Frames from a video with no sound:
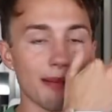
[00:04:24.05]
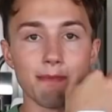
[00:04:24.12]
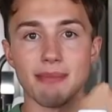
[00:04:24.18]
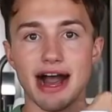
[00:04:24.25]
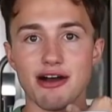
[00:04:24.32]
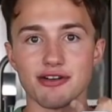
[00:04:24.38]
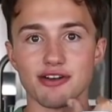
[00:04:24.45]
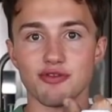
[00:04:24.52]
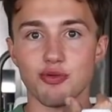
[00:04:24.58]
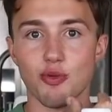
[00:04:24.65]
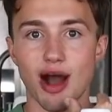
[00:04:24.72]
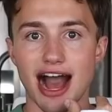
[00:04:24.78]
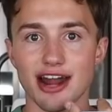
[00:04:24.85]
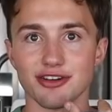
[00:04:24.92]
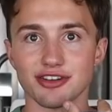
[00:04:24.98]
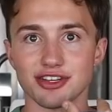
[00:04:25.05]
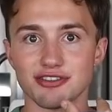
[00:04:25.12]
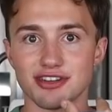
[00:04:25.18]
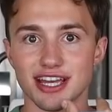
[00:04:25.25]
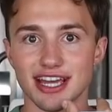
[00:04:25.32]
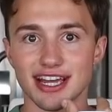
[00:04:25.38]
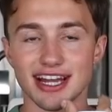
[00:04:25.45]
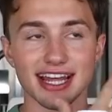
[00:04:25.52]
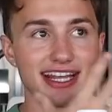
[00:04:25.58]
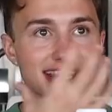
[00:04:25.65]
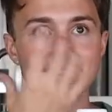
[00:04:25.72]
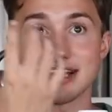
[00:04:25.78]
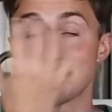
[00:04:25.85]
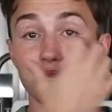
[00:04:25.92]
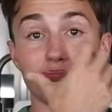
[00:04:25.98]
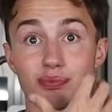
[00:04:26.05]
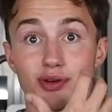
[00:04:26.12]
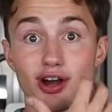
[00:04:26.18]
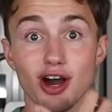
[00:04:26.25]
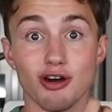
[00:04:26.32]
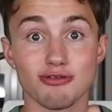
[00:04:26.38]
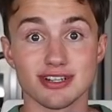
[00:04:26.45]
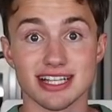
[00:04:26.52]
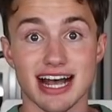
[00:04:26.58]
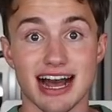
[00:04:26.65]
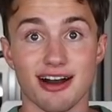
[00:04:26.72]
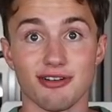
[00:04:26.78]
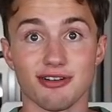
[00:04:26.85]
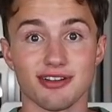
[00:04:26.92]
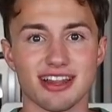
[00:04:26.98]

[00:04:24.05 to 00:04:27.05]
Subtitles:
amount of water you get. Like, it goes out.